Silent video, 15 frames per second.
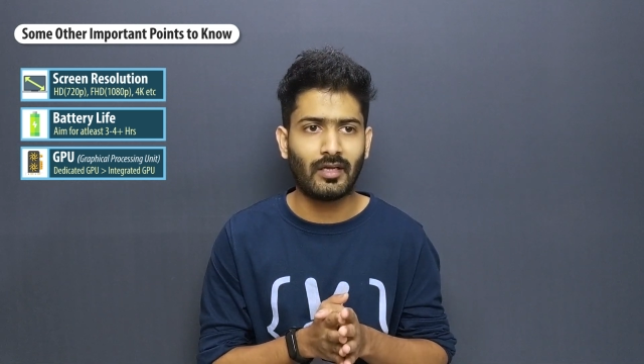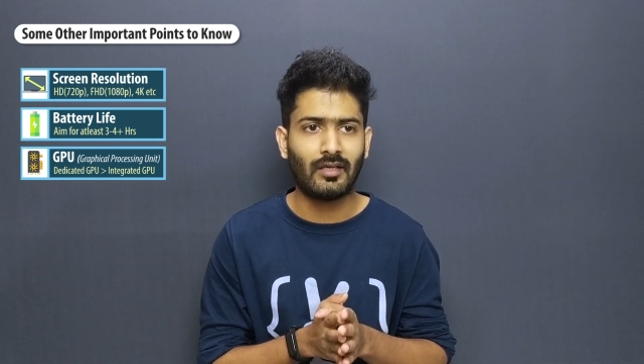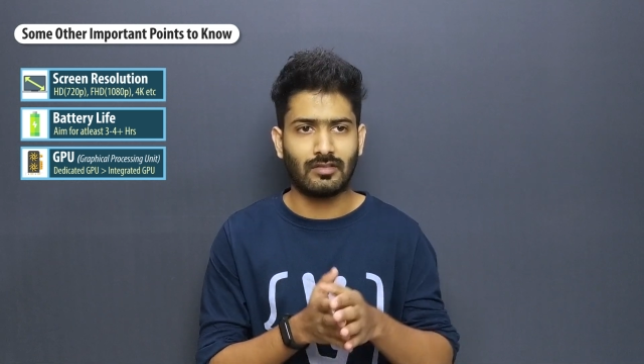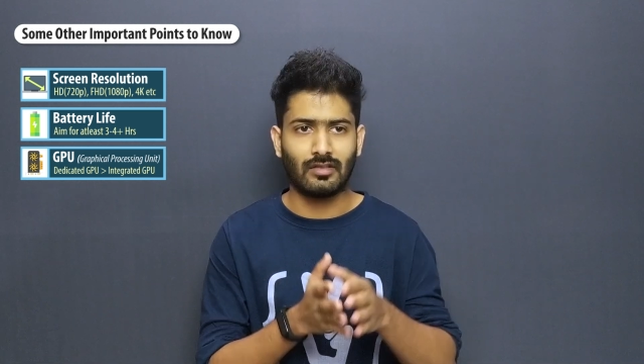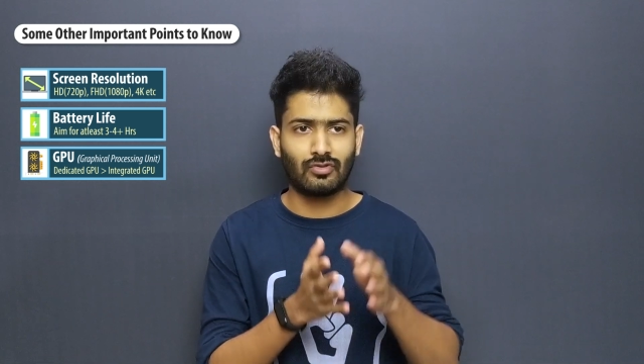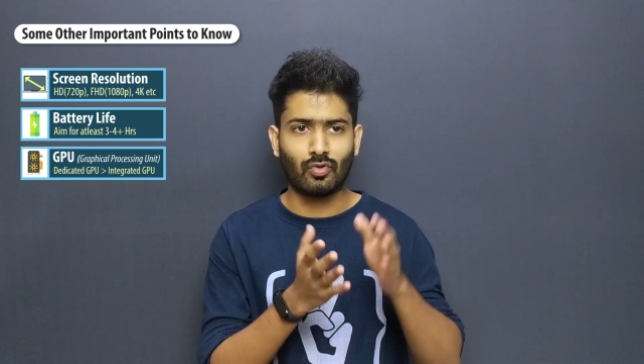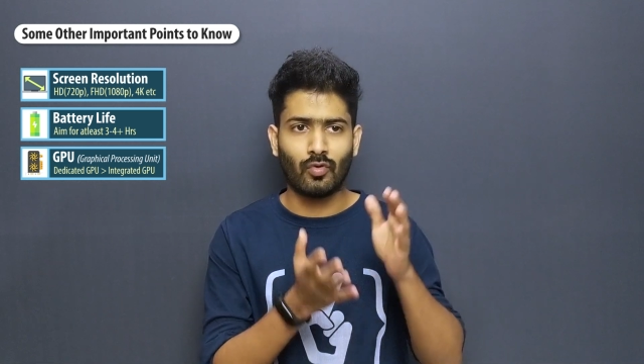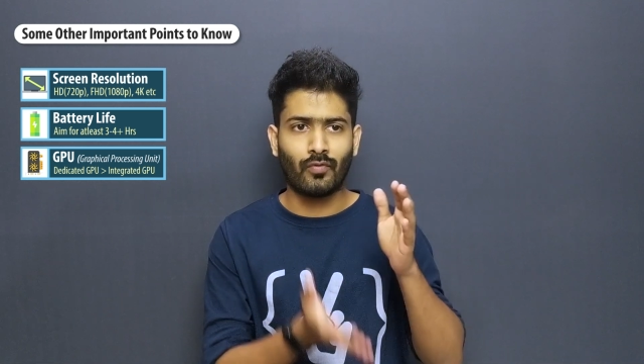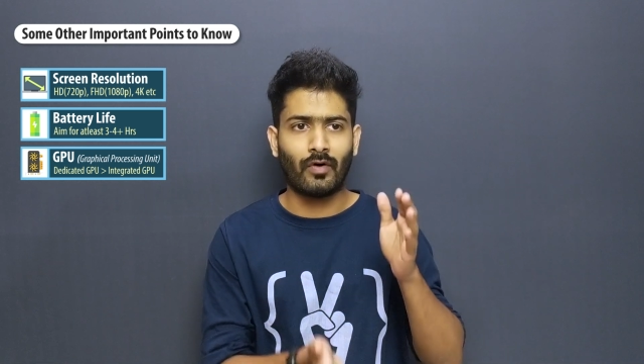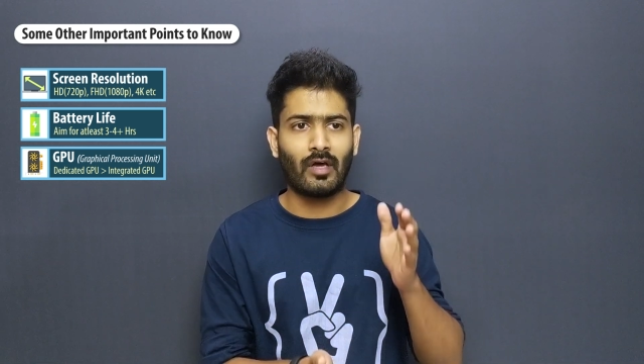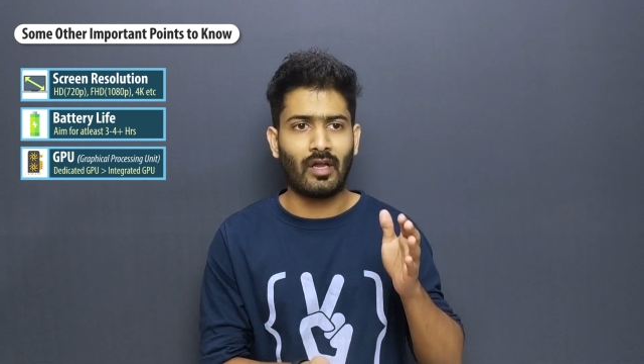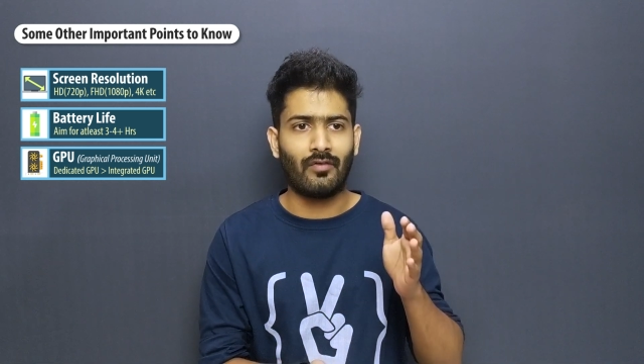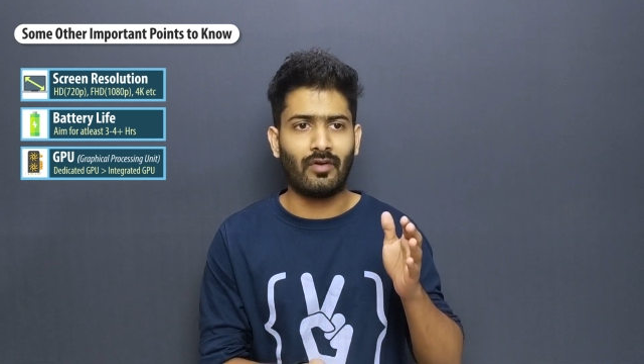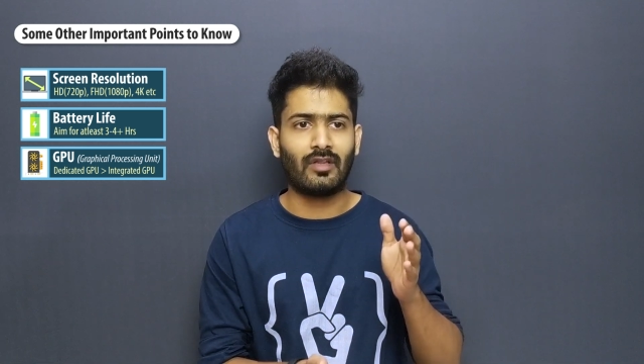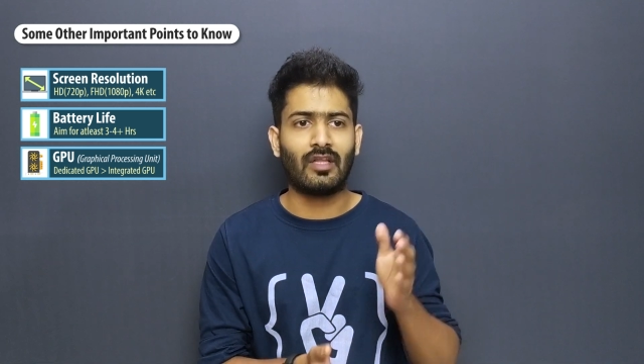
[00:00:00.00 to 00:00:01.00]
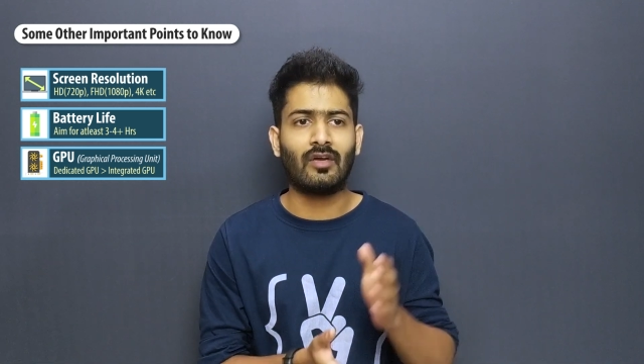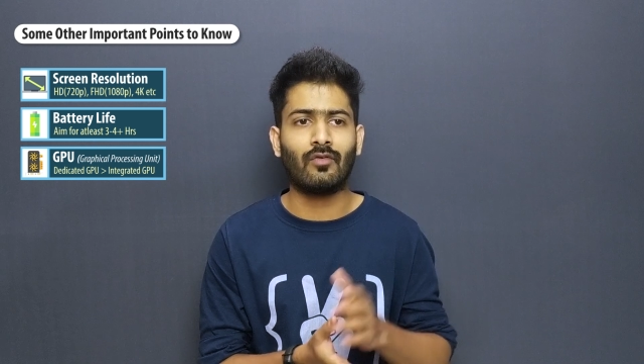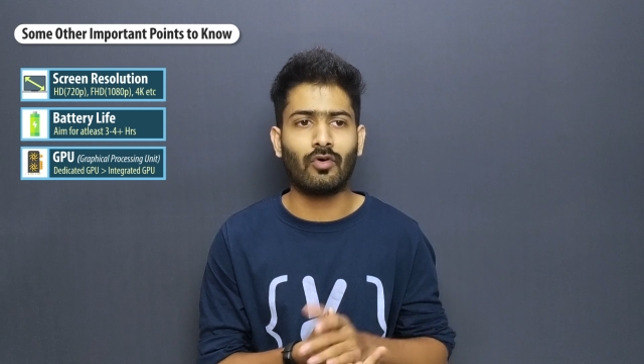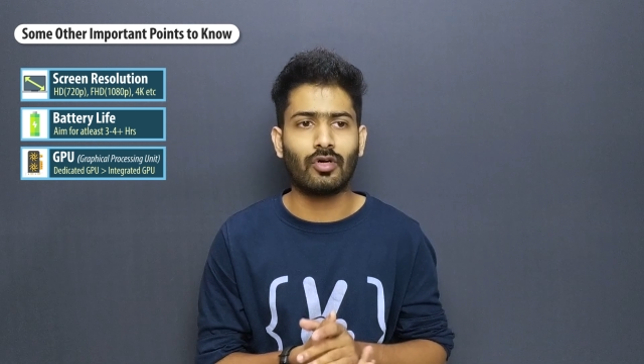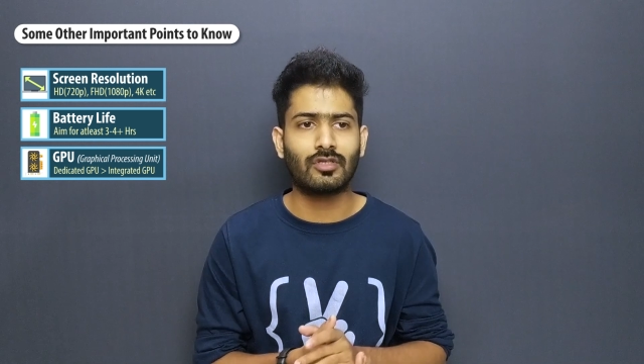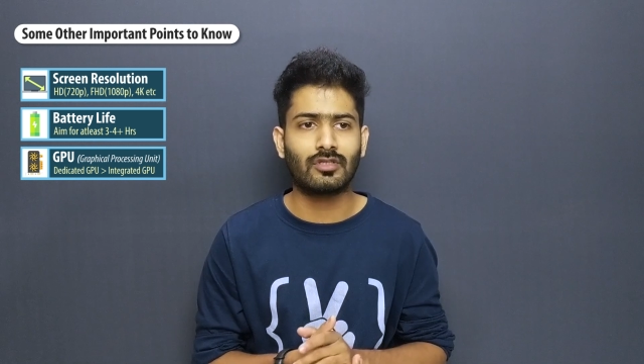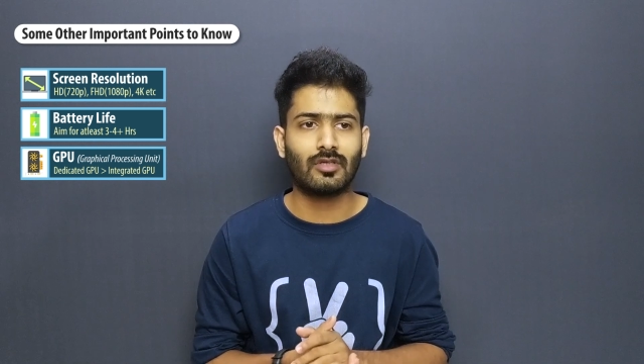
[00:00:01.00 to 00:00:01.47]
So far everything
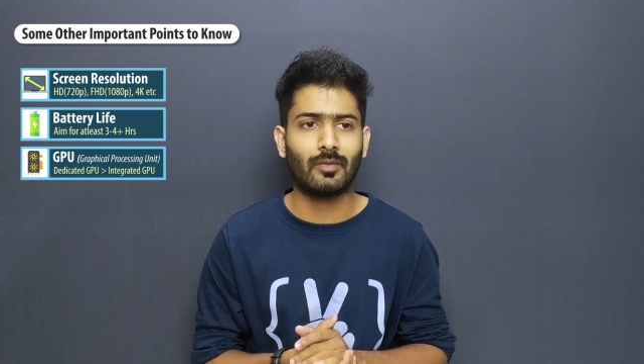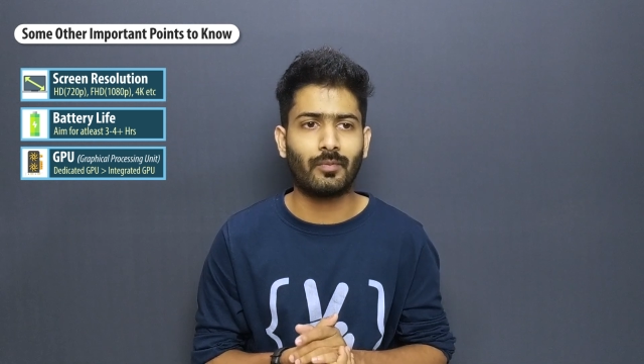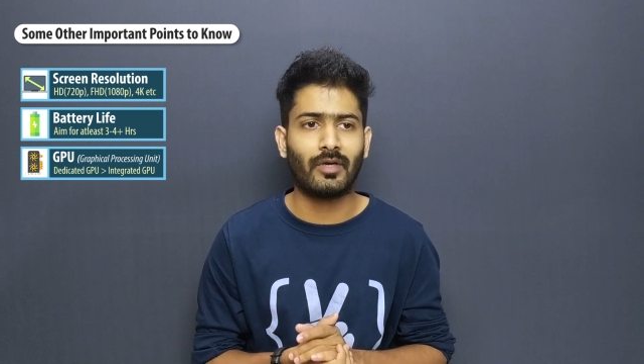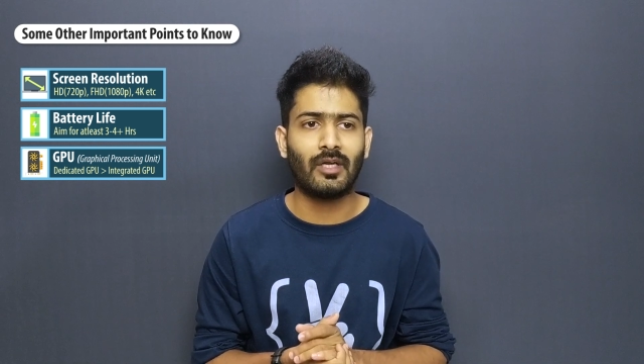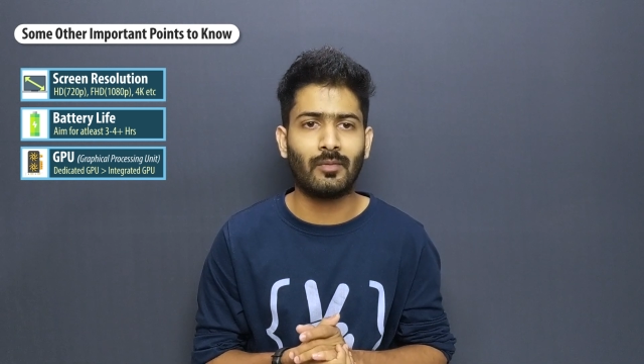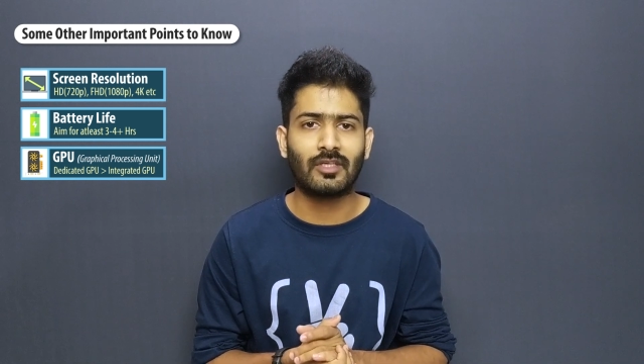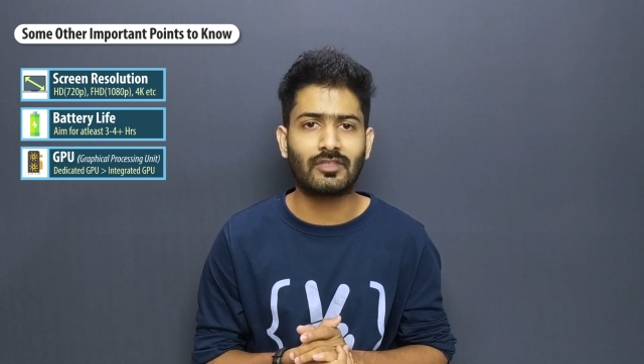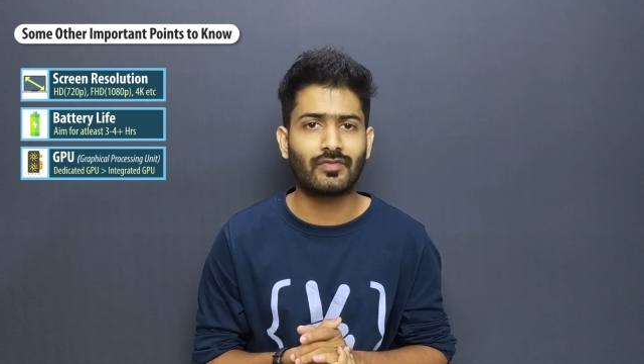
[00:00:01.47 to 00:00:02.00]
was pretty much